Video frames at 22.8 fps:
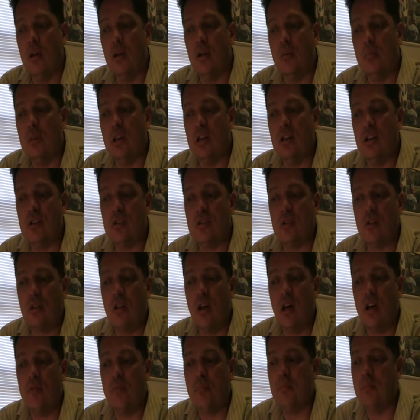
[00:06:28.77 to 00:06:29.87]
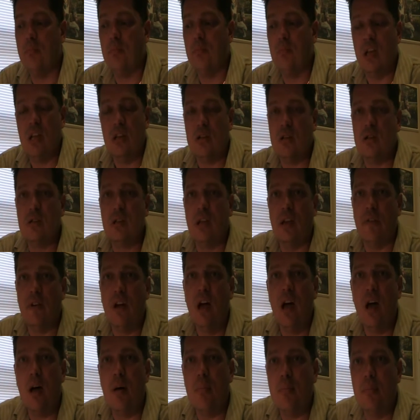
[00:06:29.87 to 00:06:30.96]
Because a lot of men just give
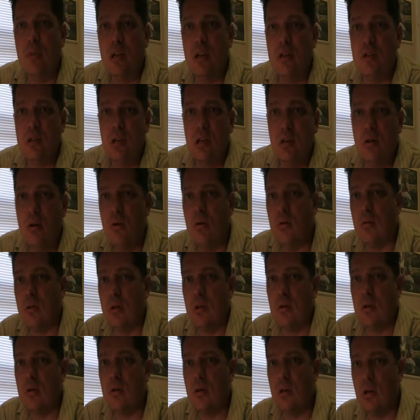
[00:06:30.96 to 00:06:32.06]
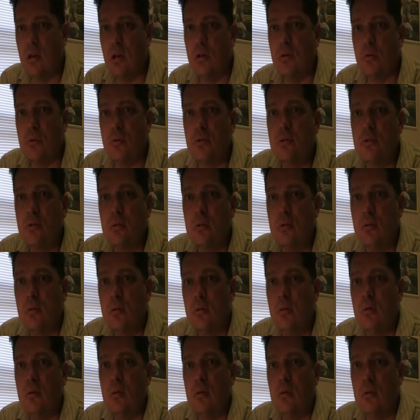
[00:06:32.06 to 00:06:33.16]
up because they know that they're going to lose.
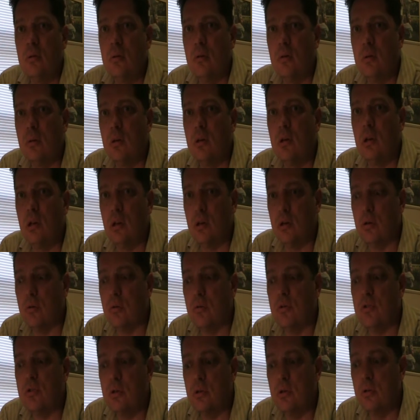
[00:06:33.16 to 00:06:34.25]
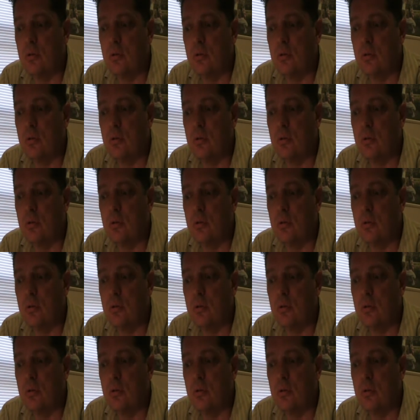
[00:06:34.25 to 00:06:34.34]
They're going to lose.